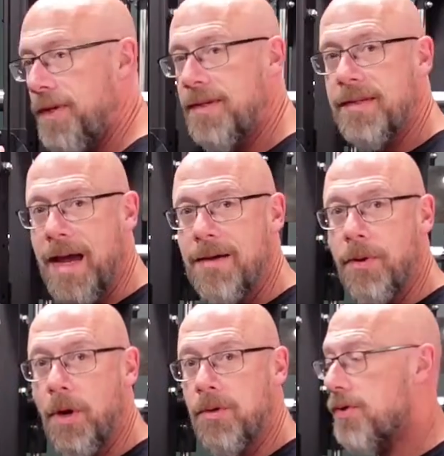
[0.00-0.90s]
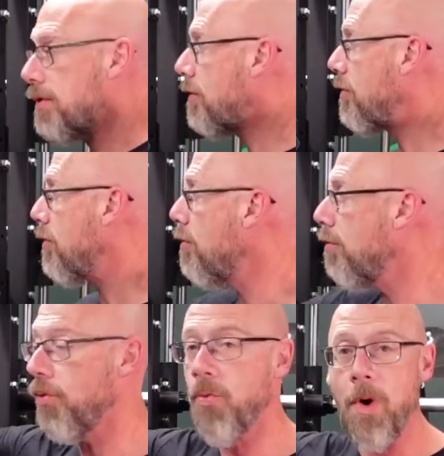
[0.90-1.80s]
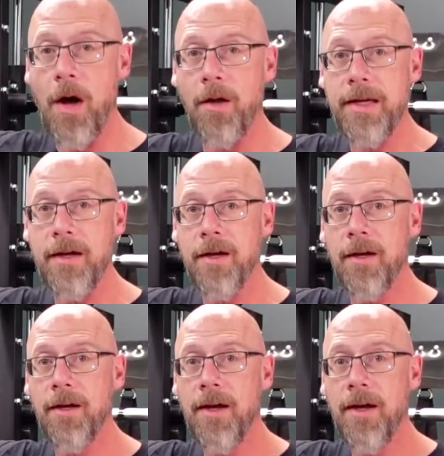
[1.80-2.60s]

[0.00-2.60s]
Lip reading: the side post to the wall here,